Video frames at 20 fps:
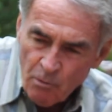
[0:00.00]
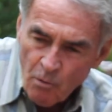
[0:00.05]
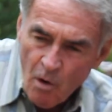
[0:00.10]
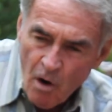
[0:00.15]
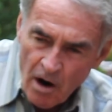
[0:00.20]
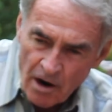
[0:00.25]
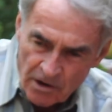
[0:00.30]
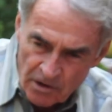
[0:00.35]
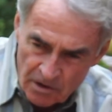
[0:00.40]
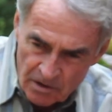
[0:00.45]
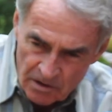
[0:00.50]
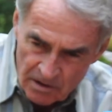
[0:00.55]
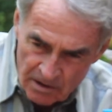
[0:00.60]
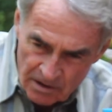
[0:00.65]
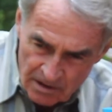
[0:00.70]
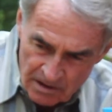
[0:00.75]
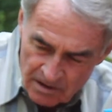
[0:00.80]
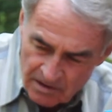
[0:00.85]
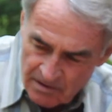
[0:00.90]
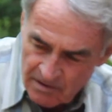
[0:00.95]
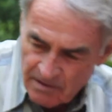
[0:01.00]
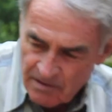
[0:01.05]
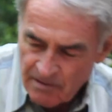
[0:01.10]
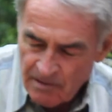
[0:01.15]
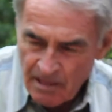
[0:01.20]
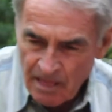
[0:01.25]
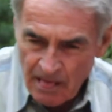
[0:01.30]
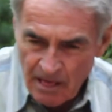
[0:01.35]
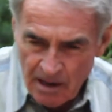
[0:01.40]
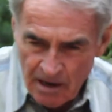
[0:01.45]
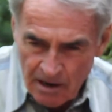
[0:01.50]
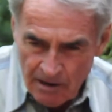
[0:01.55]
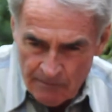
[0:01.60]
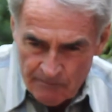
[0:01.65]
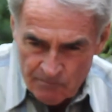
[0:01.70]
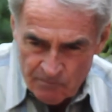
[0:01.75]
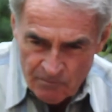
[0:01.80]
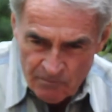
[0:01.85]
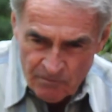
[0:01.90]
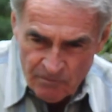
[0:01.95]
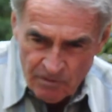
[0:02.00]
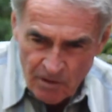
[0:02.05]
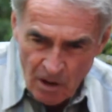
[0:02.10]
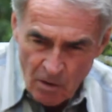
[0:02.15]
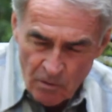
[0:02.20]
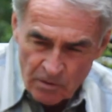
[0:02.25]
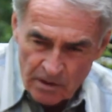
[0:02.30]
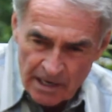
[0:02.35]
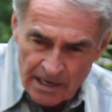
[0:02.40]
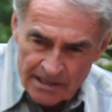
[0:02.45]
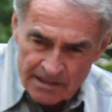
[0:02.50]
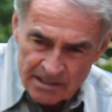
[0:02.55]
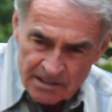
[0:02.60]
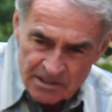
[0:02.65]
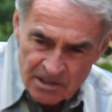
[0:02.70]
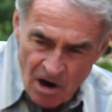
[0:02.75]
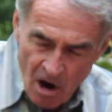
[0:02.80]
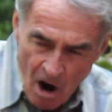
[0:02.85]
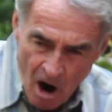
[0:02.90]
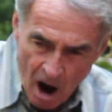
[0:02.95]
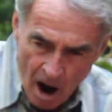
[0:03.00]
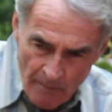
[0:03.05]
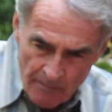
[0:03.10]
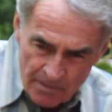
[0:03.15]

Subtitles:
water float at the top.